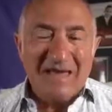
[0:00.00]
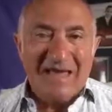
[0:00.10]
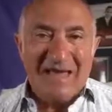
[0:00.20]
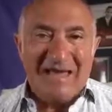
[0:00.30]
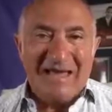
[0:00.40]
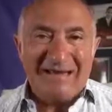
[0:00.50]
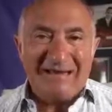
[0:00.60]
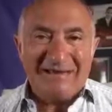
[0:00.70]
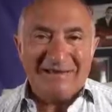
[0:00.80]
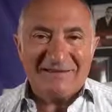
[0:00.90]
and
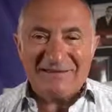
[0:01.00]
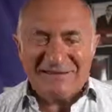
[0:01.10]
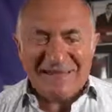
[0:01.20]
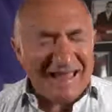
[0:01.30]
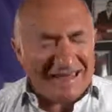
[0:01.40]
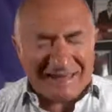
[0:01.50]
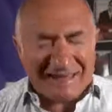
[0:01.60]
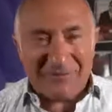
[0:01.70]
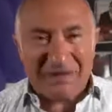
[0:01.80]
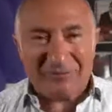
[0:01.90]
this lady
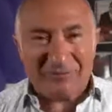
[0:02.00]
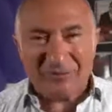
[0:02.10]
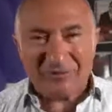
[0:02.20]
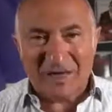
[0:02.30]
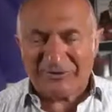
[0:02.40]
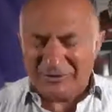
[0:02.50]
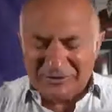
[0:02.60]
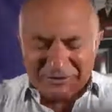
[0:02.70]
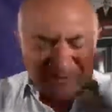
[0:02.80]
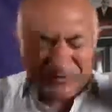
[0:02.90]
comes out of first class, and
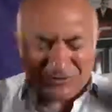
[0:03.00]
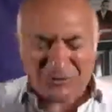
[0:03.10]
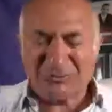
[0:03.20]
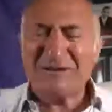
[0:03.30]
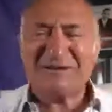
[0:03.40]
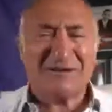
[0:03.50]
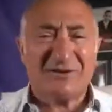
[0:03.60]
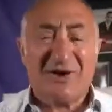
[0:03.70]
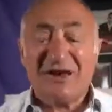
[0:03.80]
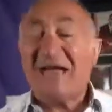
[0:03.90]
she's dressed to the
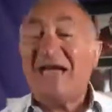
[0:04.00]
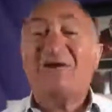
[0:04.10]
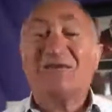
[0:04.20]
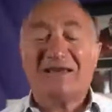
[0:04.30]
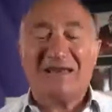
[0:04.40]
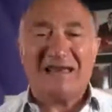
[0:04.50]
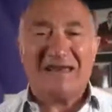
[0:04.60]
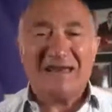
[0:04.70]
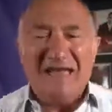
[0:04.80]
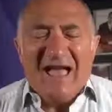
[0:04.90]
nine, elderly
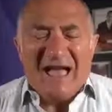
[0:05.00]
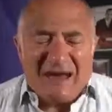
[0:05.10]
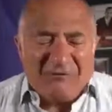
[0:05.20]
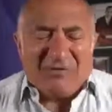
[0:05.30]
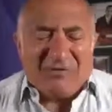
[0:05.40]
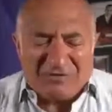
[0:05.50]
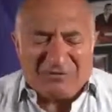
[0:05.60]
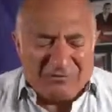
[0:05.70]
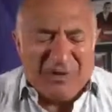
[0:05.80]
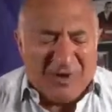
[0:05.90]
lady, and I've got
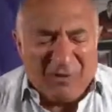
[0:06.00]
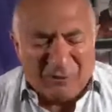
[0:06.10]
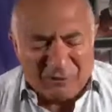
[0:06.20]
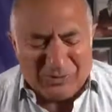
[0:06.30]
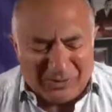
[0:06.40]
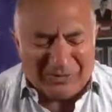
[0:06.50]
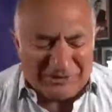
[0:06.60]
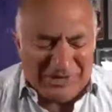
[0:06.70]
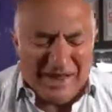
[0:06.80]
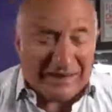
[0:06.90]
this old kind of
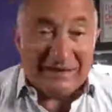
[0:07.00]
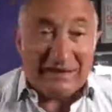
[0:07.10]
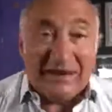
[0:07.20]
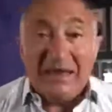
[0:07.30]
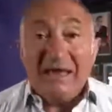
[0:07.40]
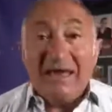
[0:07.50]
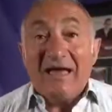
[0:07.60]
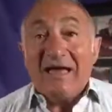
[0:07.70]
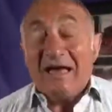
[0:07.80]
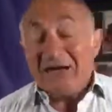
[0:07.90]
jacket,
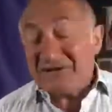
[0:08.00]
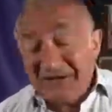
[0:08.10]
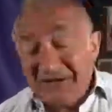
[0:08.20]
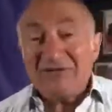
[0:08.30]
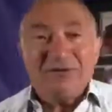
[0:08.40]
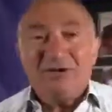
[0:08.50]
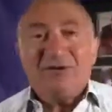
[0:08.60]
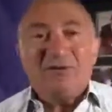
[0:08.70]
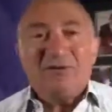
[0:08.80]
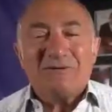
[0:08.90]
and she
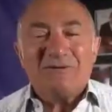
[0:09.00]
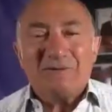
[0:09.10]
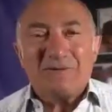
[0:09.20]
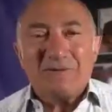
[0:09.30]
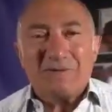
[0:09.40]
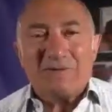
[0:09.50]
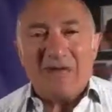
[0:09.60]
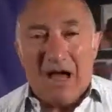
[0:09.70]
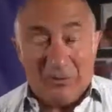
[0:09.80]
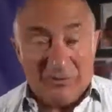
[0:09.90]
assumed
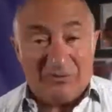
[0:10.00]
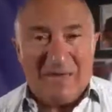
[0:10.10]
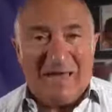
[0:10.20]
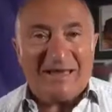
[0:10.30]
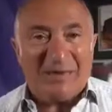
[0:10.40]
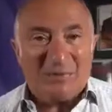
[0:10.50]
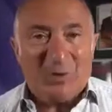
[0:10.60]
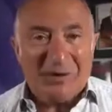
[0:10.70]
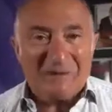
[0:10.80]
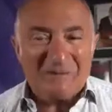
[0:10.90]
I was a baggage boy.
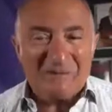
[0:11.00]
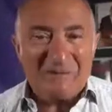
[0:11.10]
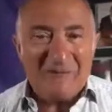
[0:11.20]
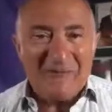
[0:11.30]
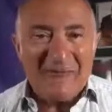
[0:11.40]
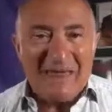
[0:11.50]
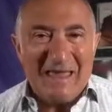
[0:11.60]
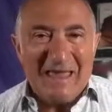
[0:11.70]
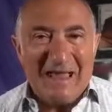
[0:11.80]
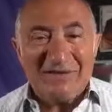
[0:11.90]

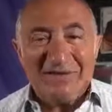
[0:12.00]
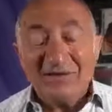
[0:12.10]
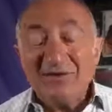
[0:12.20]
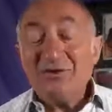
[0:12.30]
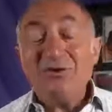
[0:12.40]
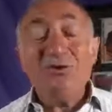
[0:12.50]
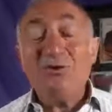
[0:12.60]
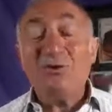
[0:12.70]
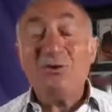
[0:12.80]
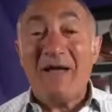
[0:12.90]
And she goes,
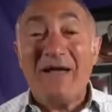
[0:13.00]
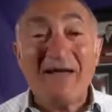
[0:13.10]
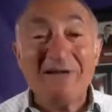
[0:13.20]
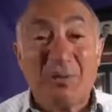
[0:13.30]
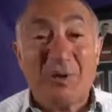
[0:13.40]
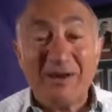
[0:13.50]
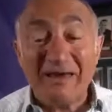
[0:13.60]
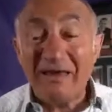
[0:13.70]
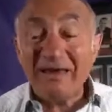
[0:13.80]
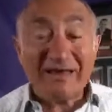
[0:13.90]
"You, baggage boy,
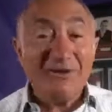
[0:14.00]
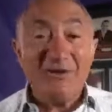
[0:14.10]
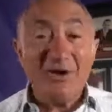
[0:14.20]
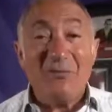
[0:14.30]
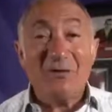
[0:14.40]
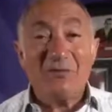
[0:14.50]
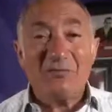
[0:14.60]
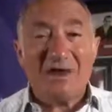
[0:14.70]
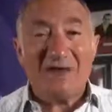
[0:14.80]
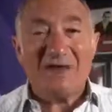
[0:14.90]
can you help me with
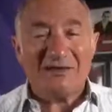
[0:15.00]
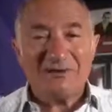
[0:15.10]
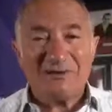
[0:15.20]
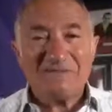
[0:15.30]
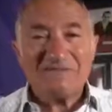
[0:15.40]
my luggage?"